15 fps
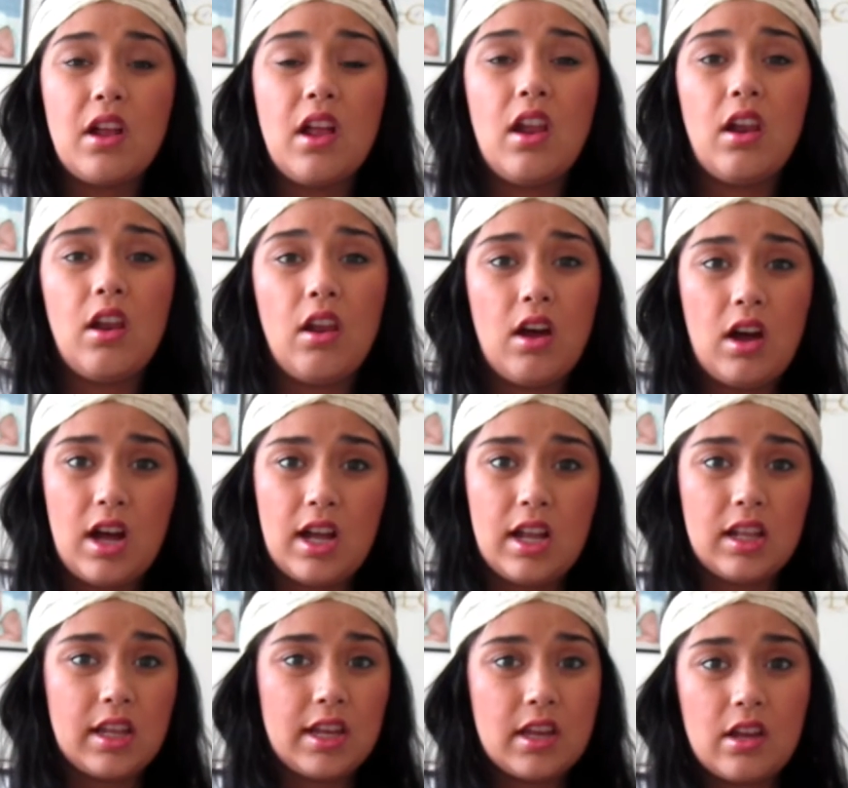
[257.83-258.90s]
a
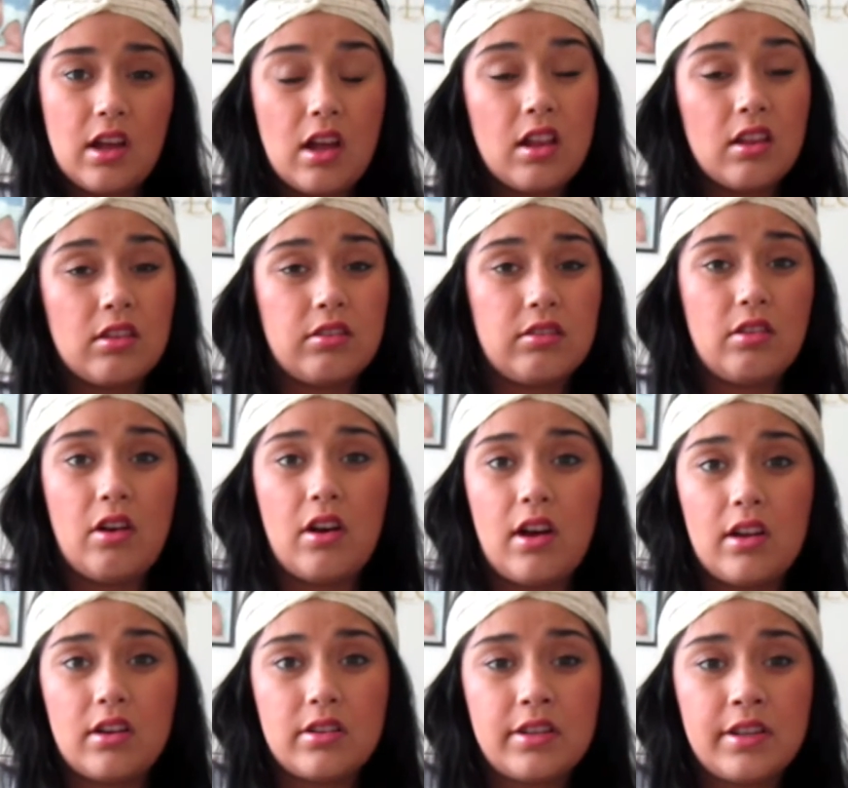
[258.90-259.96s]
lot, like a
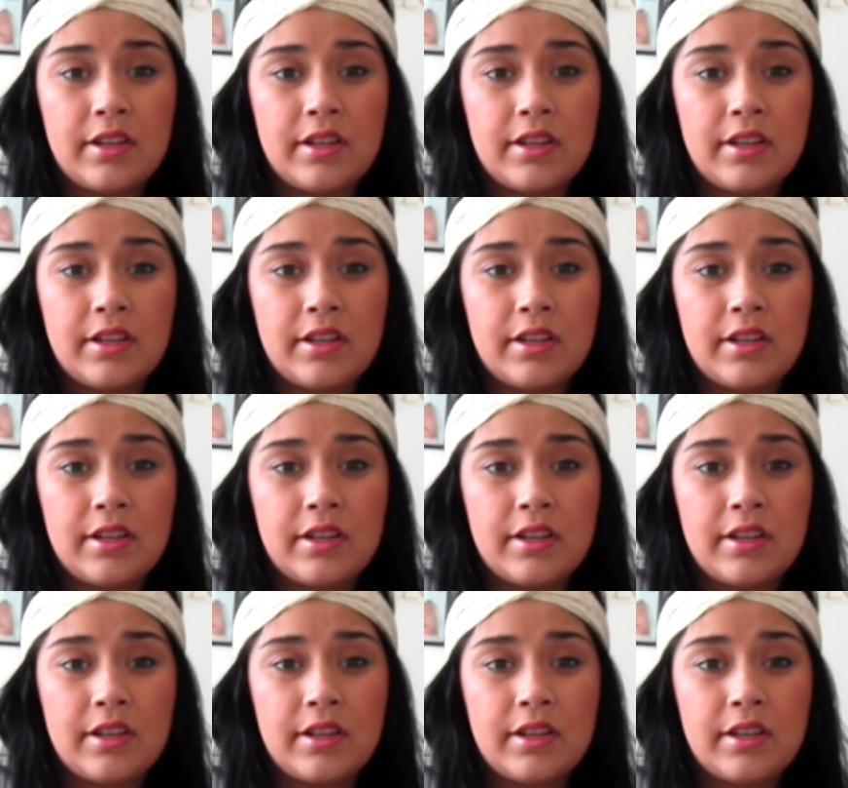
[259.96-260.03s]
lot.